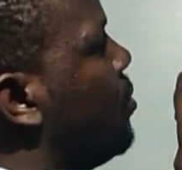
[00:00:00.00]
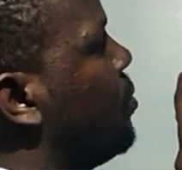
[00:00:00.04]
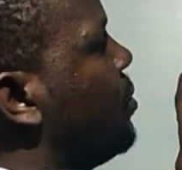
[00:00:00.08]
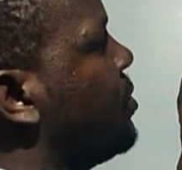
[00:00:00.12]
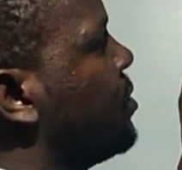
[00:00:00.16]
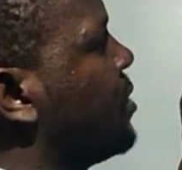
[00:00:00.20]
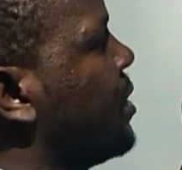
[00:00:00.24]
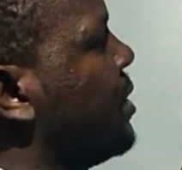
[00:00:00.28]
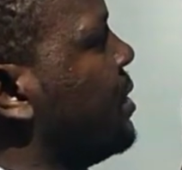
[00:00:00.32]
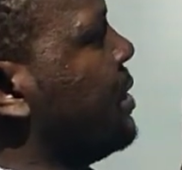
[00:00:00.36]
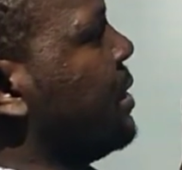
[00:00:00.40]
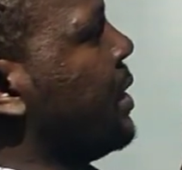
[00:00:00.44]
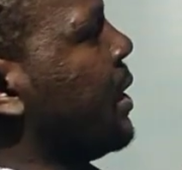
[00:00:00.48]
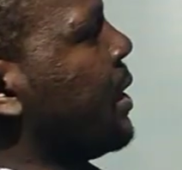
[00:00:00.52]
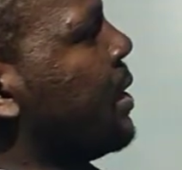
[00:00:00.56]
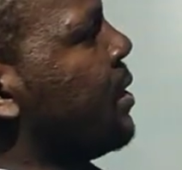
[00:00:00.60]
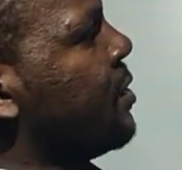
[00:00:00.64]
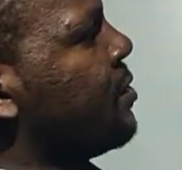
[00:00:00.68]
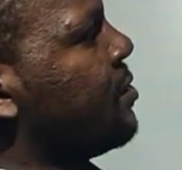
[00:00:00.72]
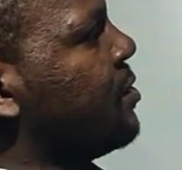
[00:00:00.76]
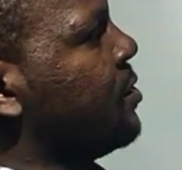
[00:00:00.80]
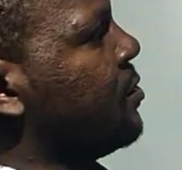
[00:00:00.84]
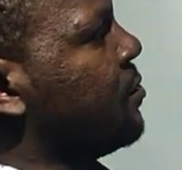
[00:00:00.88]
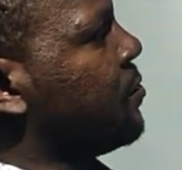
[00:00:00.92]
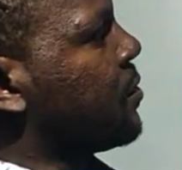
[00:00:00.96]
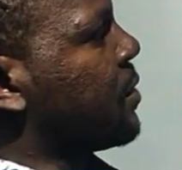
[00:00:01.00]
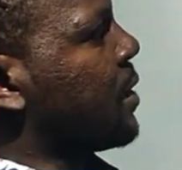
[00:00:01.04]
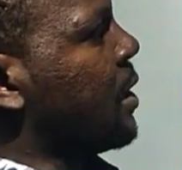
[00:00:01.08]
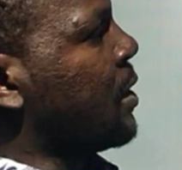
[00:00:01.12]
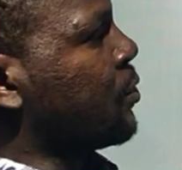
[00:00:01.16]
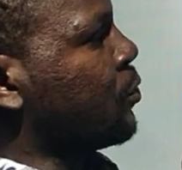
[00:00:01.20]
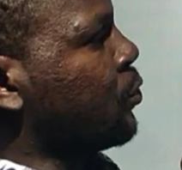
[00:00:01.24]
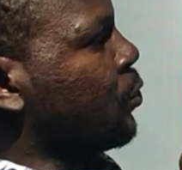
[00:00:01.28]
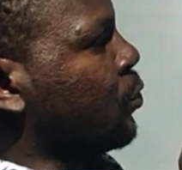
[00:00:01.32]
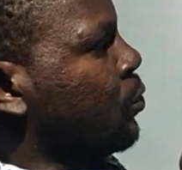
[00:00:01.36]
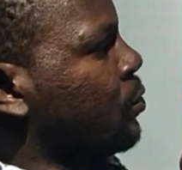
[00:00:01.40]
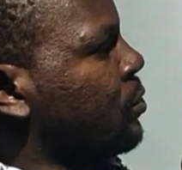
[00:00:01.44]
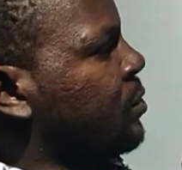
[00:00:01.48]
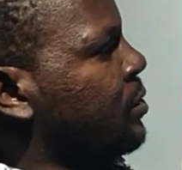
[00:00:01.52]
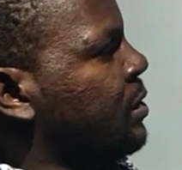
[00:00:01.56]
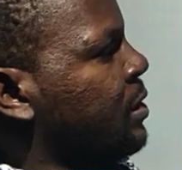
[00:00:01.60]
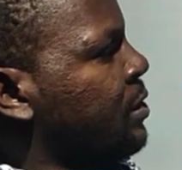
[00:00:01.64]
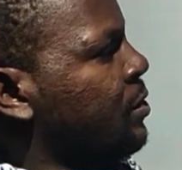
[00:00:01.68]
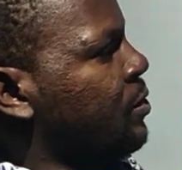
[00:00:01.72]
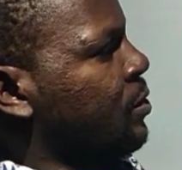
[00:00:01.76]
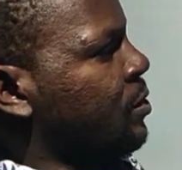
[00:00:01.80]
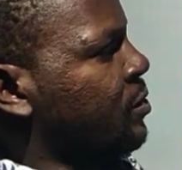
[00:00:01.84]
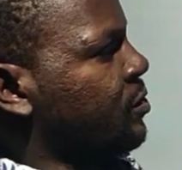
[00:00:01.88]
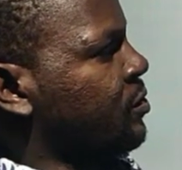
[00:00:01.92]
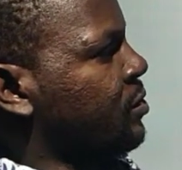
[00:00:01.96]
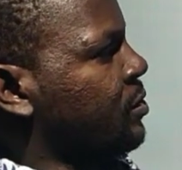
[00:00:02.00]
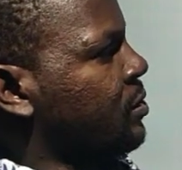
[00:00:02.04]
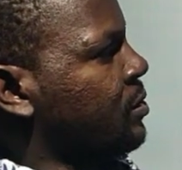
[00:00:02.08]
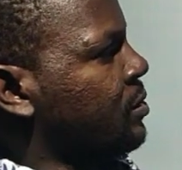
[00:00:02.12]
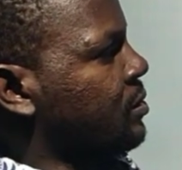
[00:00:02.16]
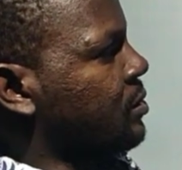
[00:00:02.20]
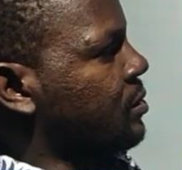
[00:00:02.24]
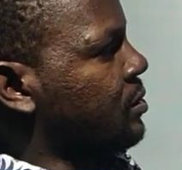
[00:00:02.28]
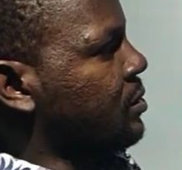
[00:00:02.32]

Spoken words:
We said negative cathode reduction.